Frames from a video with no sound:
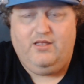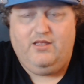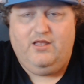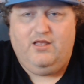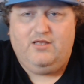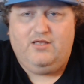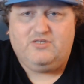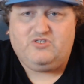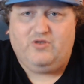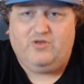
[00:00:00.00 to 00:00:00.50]

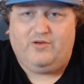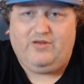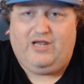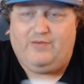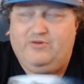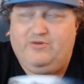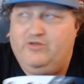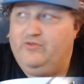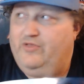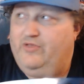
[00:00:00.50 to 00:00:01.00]
So I'm
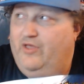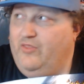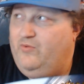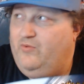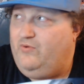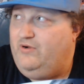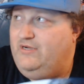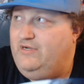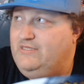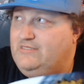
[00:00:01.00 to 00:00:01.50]
gonna do the other
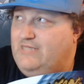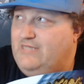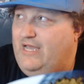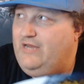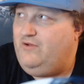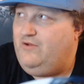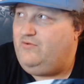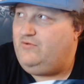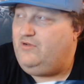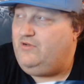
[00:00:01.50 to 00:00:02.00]
ones. I
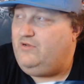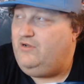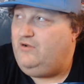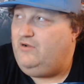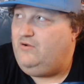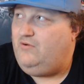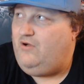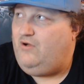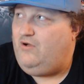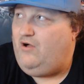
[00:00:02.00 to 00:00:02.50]
don't
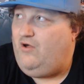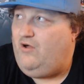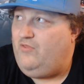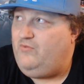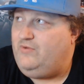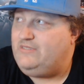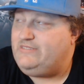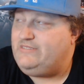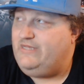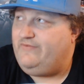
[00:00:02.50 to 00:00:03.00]
know all the
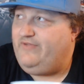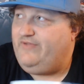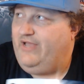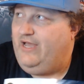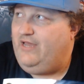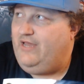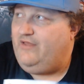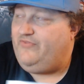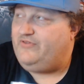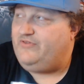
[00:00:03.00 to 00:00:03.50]
ones I've
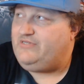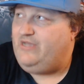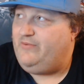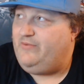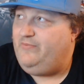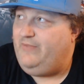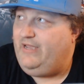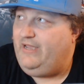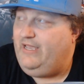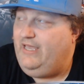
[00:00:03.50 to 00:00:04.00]
got off the top of
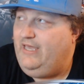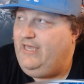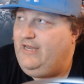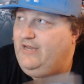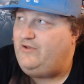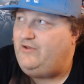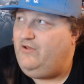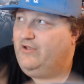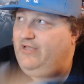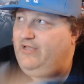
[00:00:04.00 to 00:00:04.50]
my head. I
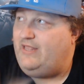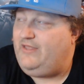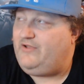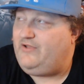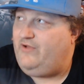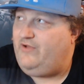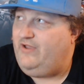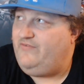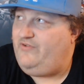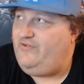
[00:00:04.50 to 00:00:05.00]
know I got like
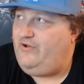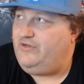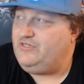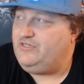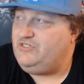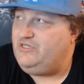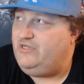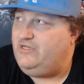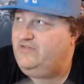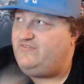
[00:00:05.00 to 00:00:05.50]
Graveyard
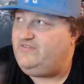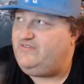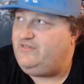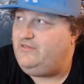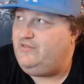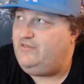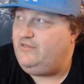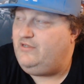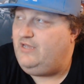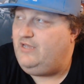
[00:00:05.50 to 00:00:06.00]
Shift,
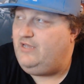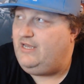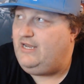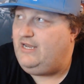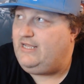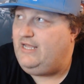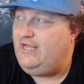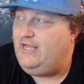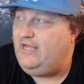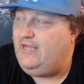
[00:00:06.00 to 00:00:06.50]
and I
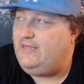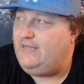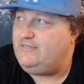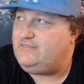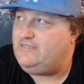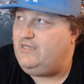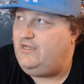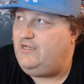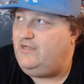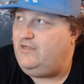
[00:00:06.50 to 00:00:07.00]
got
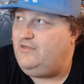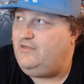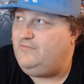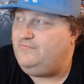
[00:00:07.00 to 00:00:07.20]
a